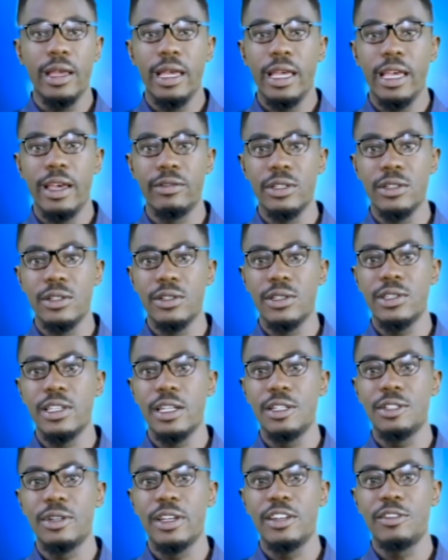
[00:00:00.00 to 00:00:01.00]
Everton is
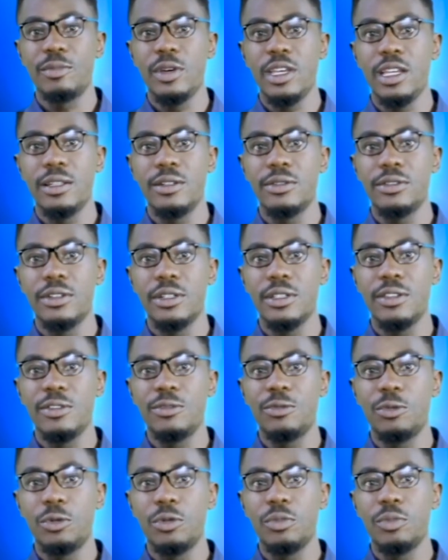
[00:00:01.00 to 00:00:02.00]
said to have paid
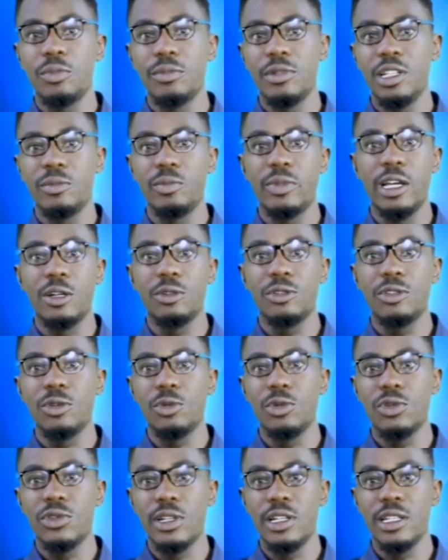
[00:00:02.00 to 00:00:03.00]
£34 million
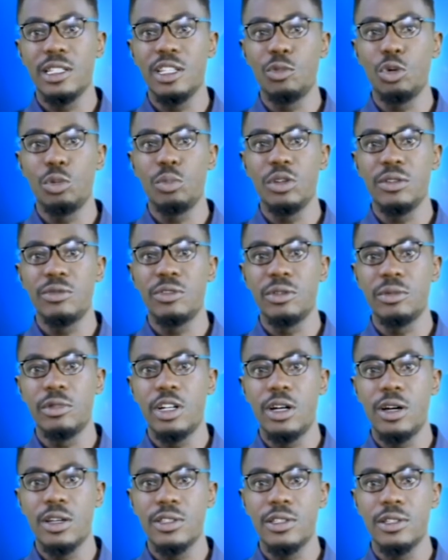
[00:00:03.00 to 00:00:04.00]
to sign Iwobi from
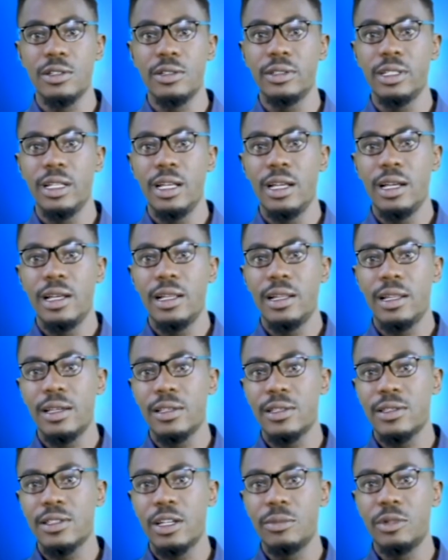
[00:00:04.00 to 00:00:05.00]
Arsenal
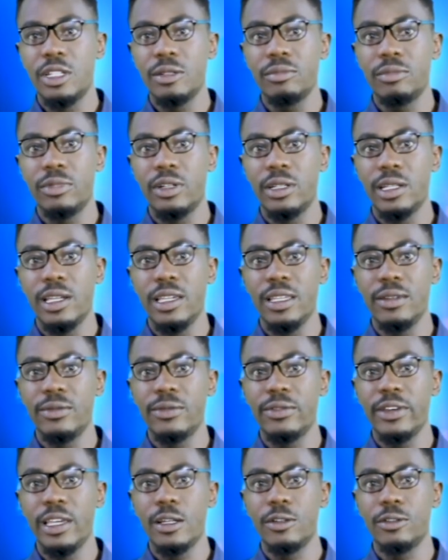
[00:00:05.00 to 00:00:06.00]
last summer, but he
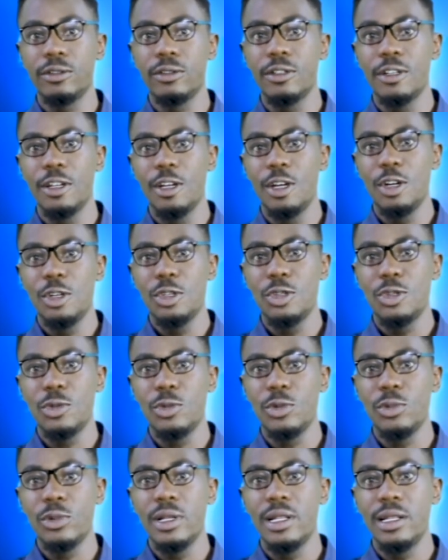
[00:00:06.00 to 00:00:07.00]
failed
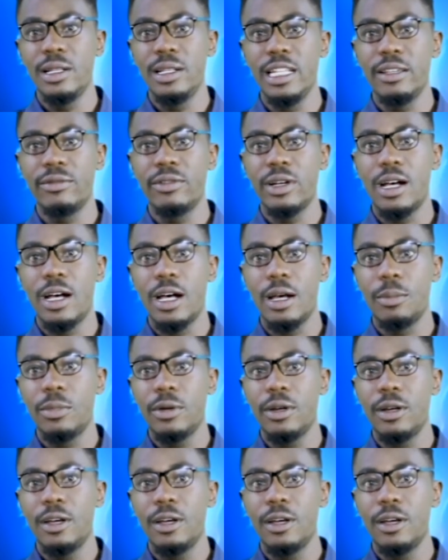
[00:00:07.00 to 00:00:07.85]
to live up